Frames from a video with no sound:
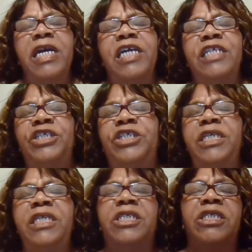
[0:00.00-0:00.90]
In
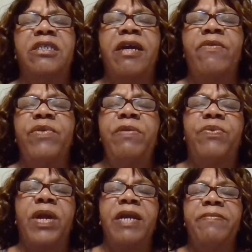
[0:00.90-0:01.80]
Jesus' name we
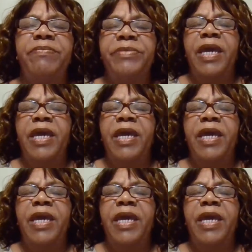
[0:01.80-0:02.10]
pray.